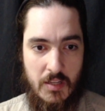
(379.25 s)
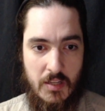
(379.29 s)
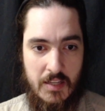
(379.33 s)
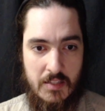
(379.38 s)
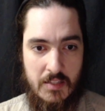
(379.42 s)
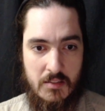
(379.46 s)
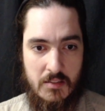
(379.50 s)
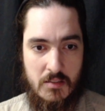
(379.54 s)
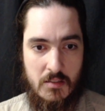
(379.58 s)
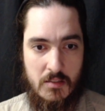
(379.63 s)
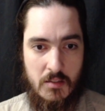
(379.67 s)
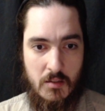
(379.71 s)

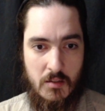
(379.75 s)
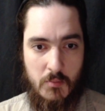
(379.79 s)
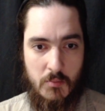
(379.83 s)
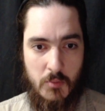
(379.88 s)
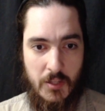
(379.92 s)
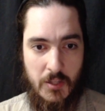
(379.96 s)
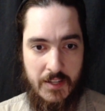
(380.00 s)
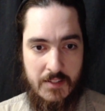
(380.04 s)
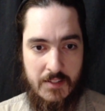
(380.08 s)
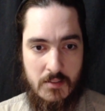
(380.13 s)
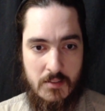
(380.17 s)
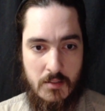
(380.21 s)
It's
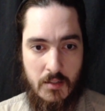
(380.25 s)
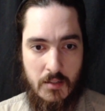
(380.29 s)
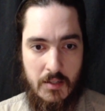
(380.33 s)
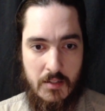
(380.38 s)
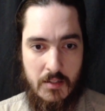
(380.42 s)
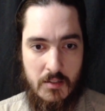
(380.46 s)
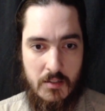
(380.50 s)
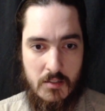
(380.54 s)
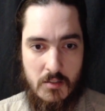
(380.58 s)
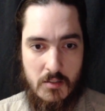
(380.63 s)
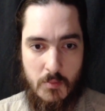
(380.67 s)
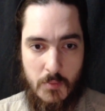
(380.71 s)
blank
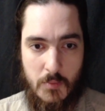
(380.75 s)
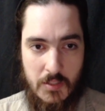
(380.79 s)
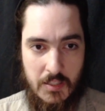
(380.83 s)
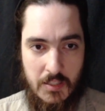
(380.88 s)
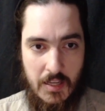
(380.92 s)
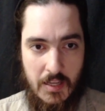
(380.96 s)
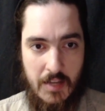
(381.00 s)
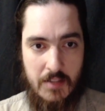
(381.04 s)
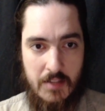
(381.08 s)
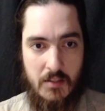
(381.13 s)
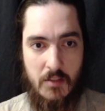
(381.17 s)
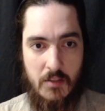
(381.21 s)
slateism and
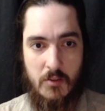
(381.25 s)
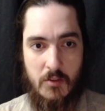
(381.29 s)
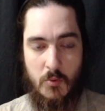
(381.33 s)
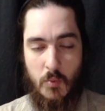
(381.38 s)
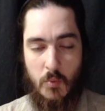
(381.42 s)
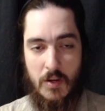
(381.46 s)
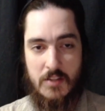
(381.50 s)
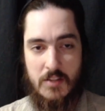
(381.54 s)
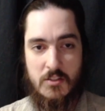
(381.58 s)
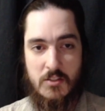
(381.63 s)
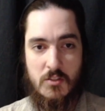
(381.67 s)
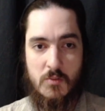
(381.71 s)
the idea that
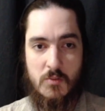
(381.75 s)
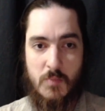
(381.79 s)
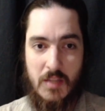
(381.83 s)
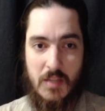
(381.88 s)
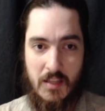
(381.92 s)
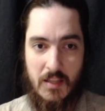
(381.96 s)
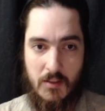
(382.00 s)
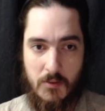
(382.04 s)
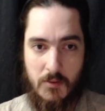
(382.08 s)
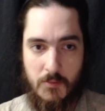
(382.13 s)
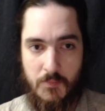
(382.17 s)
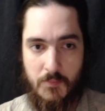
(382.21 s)
race is
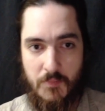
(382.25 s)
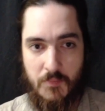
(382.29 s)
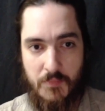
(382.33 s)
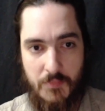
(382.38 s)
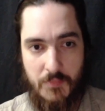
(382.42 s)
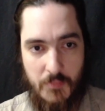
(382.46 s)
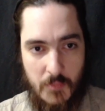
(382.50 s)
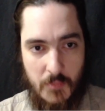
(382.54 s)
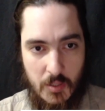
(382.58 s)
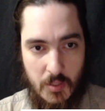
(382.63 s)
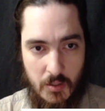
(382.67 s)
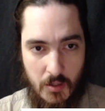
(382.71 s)
myth.
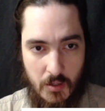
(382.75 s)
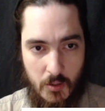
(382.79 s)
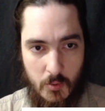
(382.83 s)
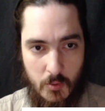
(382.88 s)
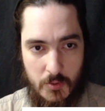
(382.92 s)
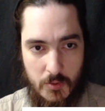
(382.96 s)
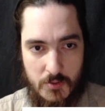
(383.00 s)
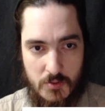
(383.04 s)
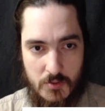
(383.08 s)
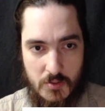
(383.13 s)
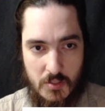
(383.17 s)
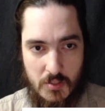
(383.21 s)
You know,
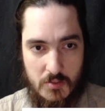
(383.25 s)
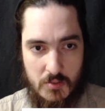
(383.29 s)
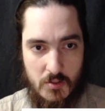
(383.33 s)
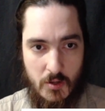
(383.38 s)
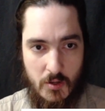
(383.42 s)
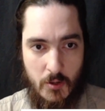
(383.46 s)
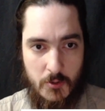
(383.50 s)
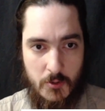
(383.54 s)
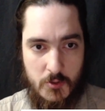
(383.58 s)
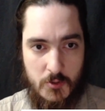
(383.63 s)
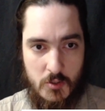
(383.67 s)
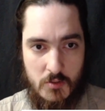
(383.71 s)
it's
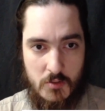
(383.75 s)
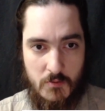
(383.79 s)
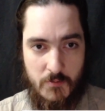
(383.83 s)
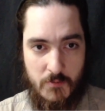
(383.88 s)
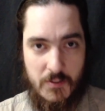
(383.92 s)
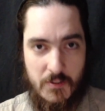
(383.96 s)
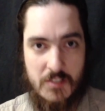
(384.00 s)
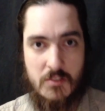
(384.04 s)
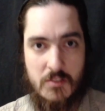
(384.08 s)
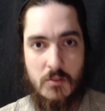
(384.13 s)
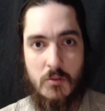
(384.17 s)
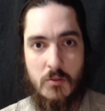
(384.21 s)
all just
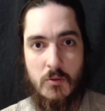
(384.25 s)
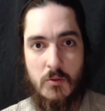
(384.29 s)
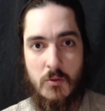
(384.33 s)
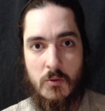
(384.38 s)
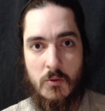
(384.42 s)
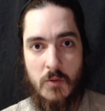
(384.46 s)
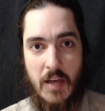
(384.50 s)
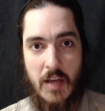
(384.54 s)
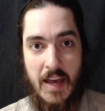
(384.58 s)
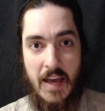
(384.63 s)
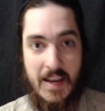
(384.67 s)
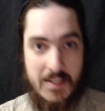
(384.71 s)

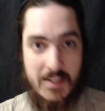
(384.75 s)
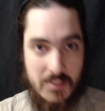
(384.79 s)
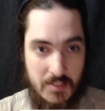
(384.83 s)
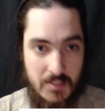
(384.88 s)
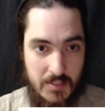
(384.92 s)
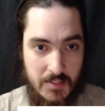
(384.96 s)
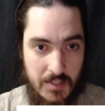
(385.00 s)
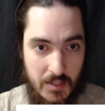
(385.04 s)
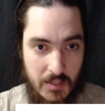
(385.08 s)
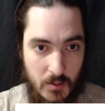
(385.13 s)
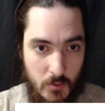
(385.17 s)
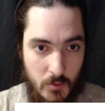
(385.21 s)
physical,
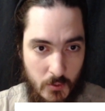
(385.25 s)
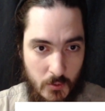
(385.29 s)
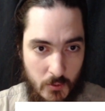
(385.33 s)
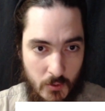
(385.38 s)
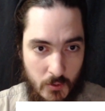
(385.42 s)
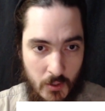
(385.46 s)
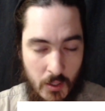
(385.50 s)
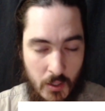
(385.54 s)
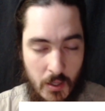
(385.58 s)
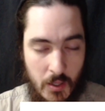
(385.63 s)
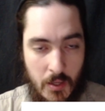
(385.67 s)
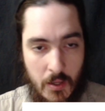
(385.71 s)
accidental
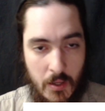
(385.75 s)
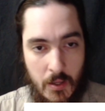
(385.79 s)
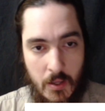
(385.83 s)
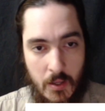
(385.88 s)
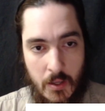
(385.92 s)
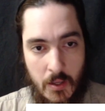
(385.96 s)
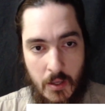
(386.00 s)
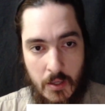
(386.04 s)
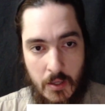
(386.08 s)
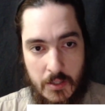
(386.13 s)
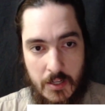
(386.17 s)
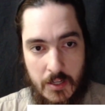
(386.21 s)

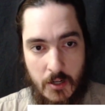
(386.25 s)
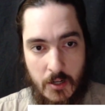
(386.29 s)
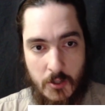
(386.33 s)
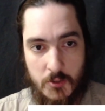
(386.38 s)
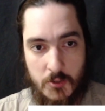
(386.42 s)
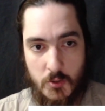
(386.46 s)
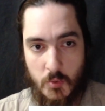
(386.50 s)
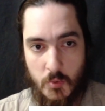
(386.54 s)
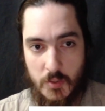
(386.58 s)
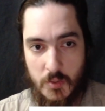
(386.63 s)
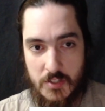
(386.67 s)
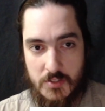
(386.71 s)

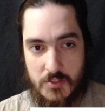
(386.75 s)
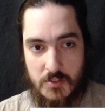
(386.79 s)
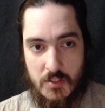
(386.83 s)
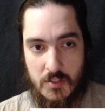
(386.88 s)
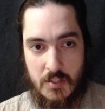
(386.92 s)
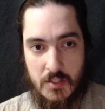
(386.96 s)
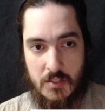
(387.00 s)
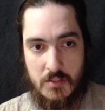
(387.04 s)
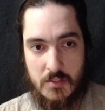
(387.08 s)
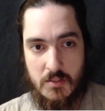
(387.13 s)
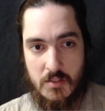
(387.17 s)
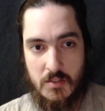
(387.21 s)

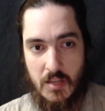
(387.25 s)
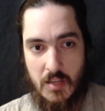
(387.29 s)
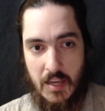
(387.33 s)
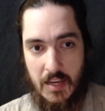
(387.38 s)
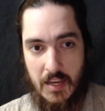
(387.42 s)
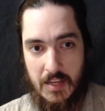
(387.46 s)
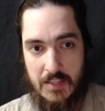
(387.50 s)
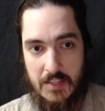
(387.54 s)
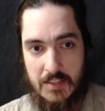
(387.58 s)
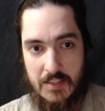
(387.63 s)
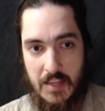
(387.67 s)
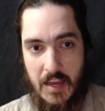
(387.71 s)
characteristics,
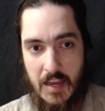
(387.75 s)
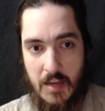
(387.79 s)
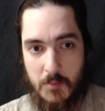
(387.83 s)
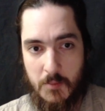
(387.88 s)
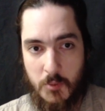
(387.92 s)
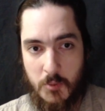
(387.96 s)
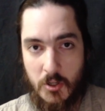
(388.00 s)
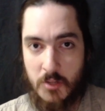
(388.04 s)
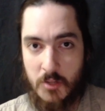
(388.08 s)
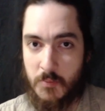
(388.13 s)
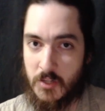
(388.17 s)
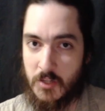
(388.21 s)
and that
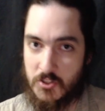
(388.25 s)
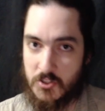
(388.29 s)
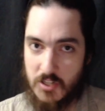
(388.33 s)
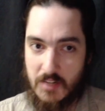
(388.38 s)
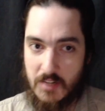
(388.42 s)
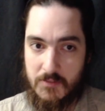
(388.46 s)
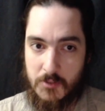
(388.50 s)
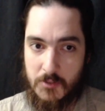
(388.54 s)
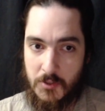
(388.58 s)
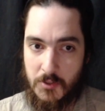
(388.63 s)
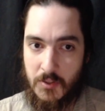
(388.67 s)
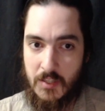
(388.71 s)
pretty much
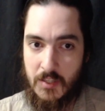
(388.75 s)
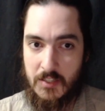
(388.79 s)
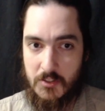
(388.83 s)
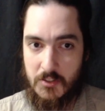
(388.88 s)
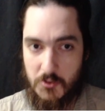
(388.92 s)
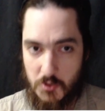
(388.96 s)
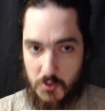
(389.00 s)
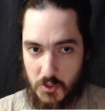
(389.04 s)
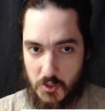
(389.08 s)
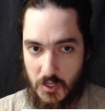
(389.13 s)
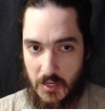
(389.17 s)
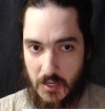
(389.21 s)
everything
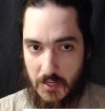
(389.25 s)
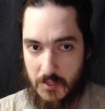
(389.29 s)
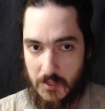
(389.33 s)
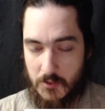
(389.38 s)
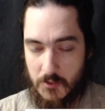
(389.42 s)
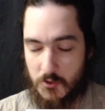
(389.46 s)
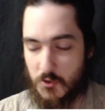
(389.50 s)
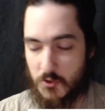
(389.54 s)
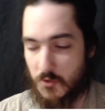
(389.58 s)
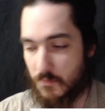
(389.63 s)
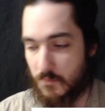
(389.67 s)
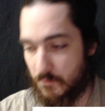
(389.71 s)
can change.